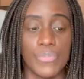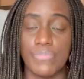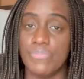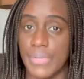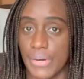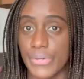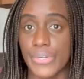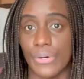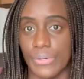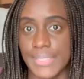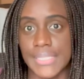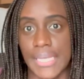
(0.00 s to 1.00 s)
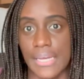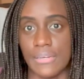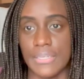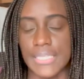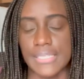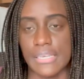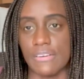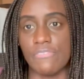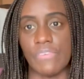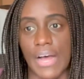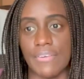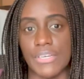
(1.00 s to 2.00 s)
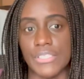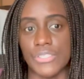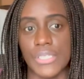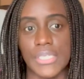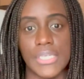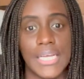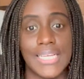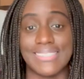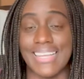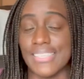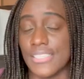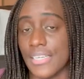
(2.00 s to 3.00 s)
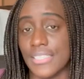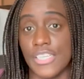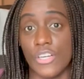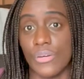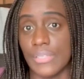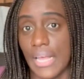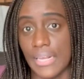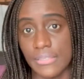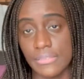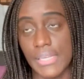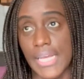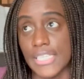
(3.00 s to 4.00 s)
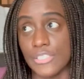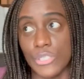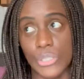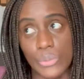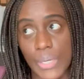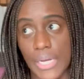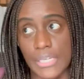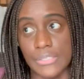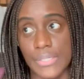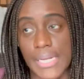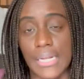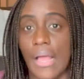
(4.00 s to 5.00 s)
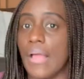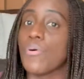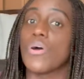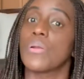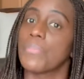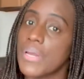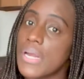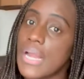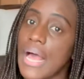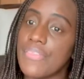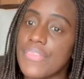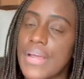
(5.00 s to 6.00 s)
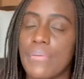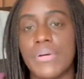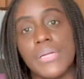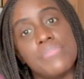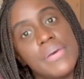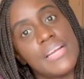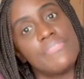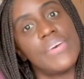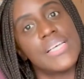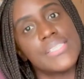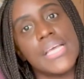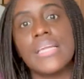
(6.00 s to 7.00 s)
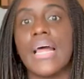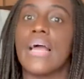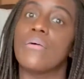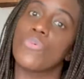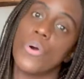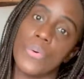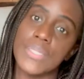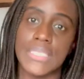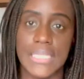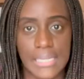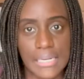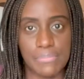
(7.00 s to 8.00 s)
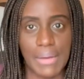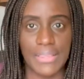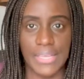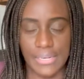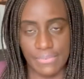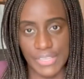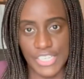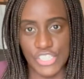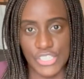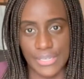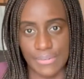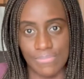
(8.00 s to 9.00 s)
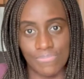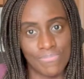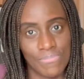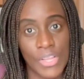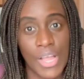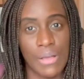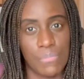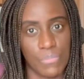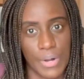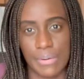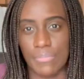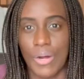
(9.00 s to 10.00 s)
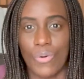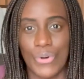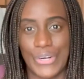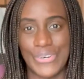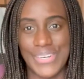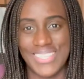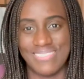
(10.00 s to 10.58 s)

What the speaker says: mirror to go on sale. Instead of $500, that sucker need to go down at $200. And I am going to put it out there. I'm going to manifest it, and I am going to get it by the end of this year. Mark my word.